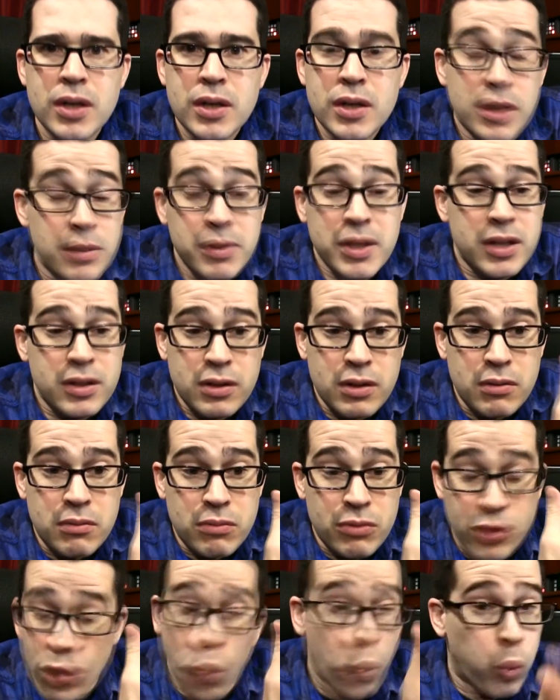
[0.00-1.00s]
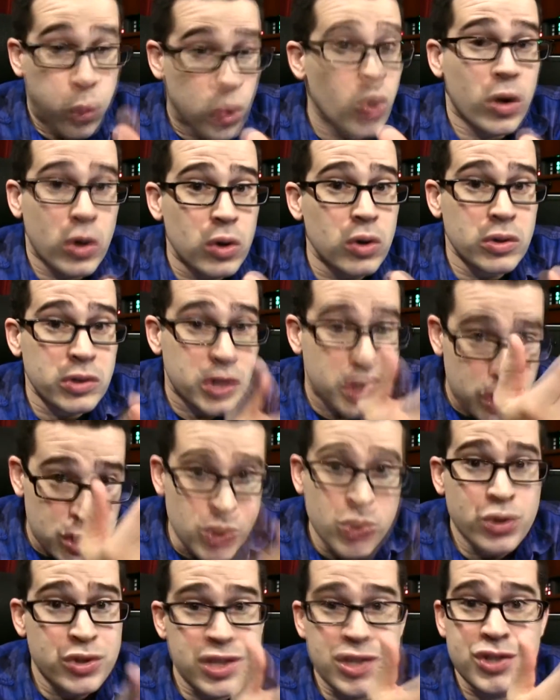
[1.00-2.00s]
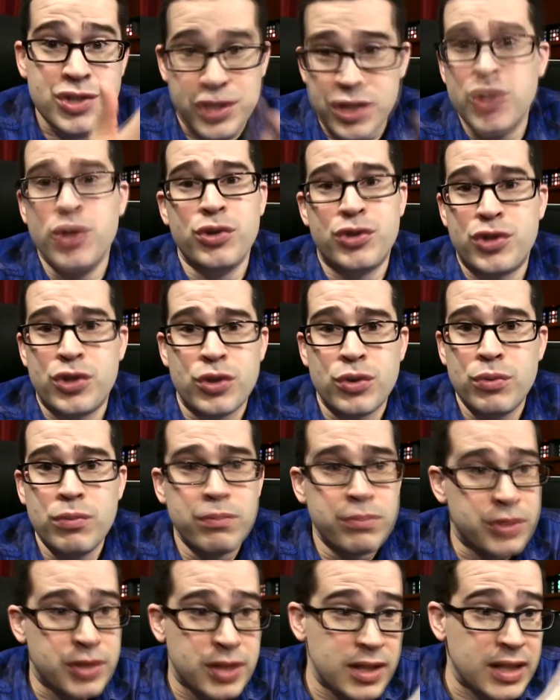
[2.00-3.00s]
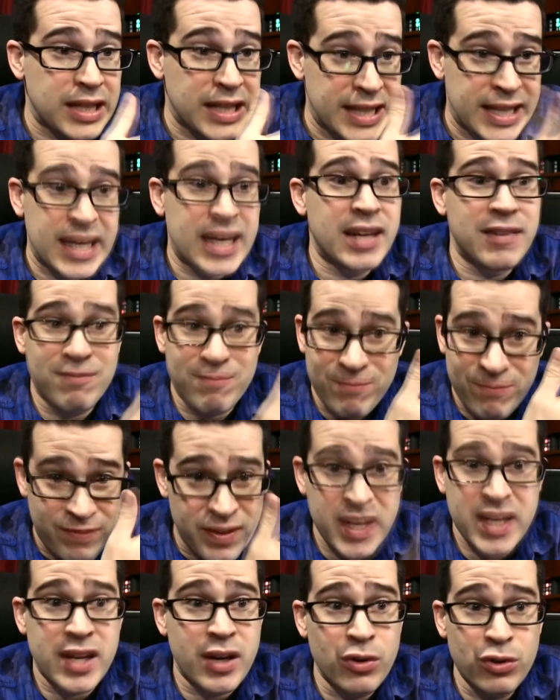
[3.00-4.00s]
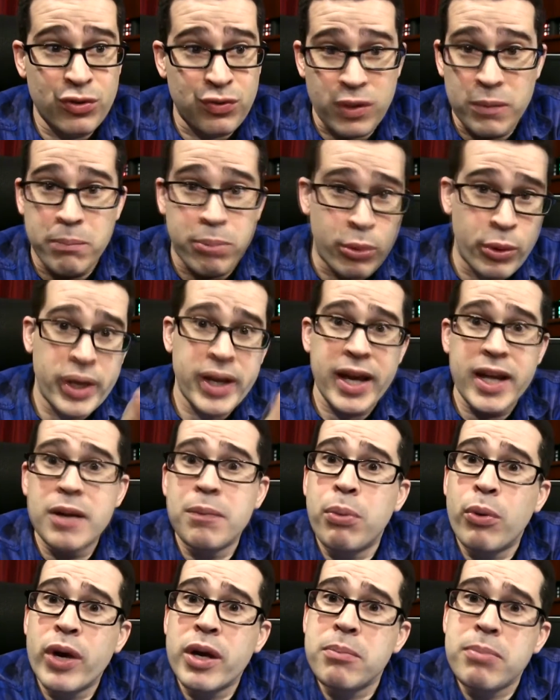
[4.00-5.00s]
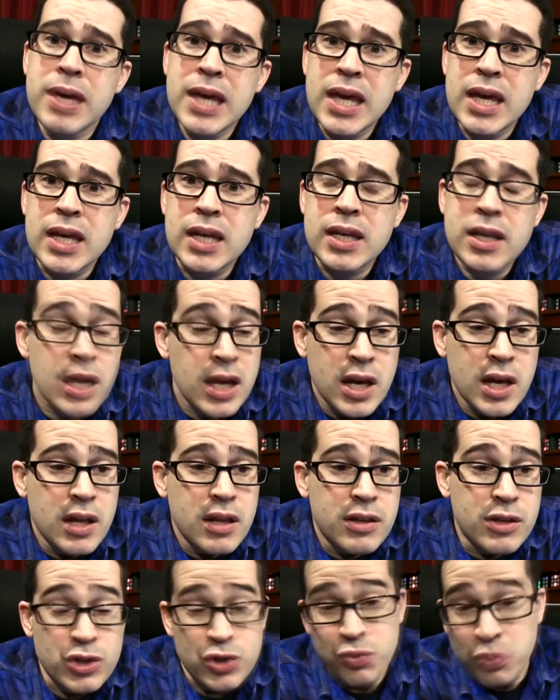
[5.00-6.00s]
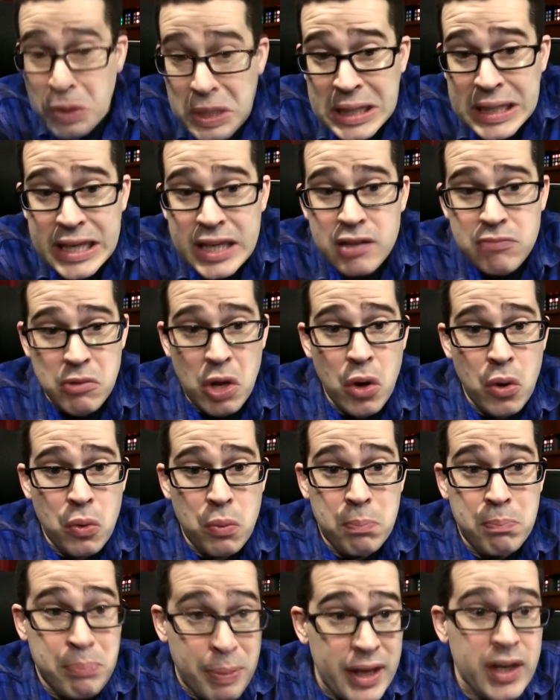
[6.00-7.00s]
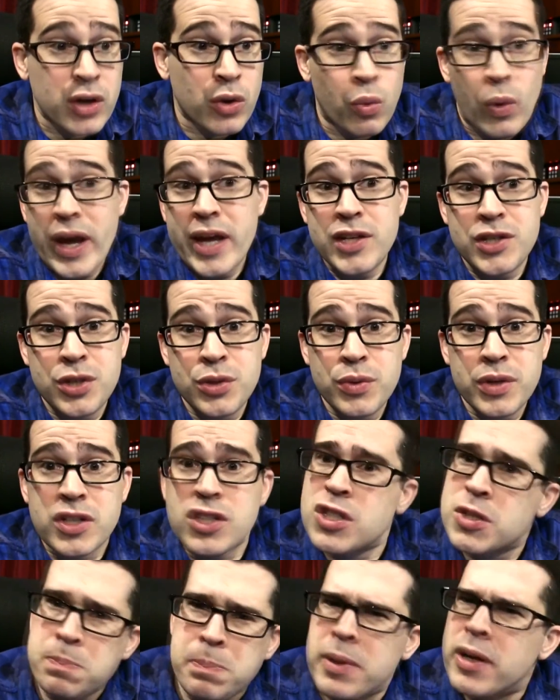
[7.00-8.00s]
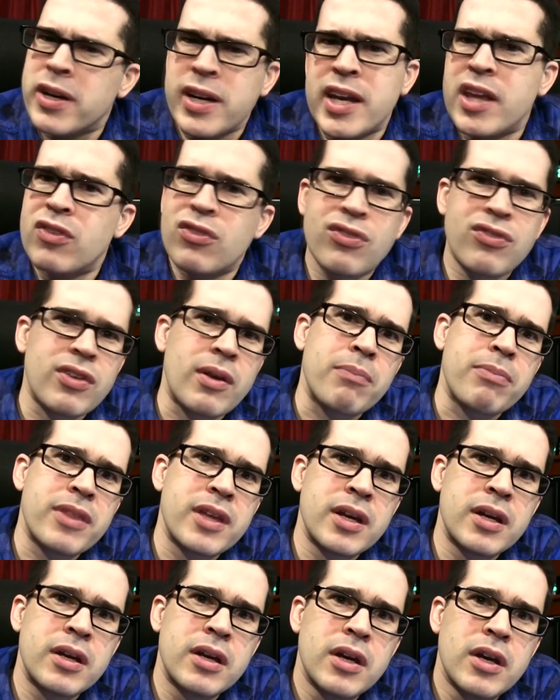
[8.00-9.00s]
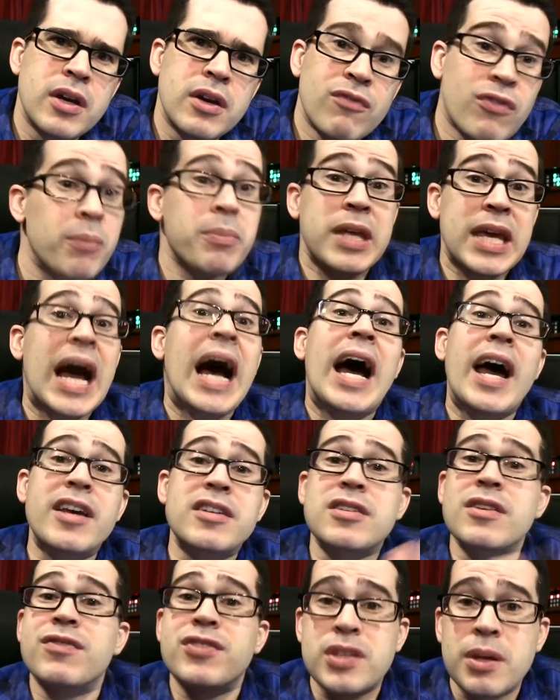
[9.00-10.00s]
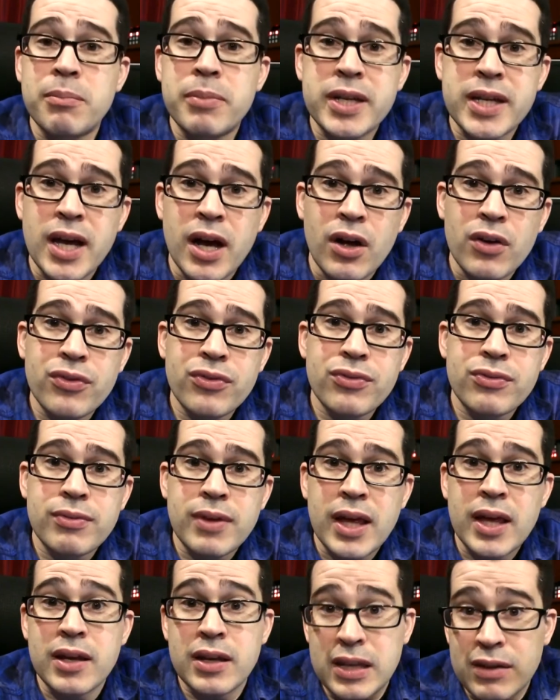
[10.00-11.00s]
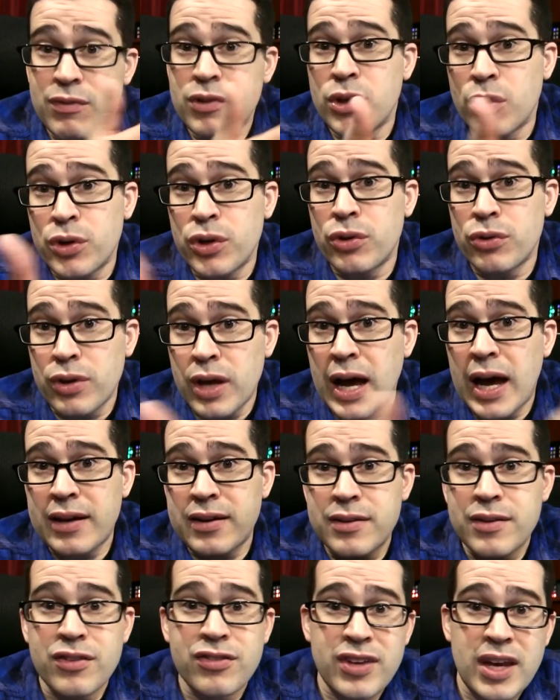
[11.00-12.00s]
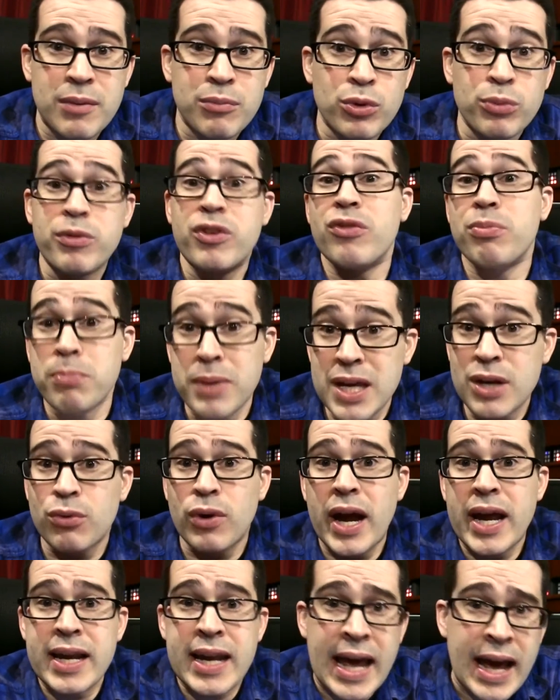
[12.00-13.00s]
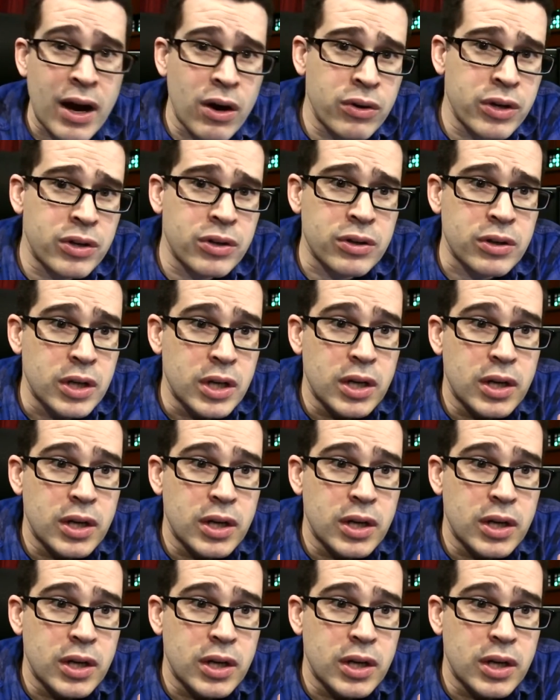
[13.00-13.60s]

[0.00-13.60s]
I mean, the world uses YouTube to get videos from point A to point B, and there's really no better way to experience something from the eyes of somebody else. And even though you're not in the same room as me right now, you're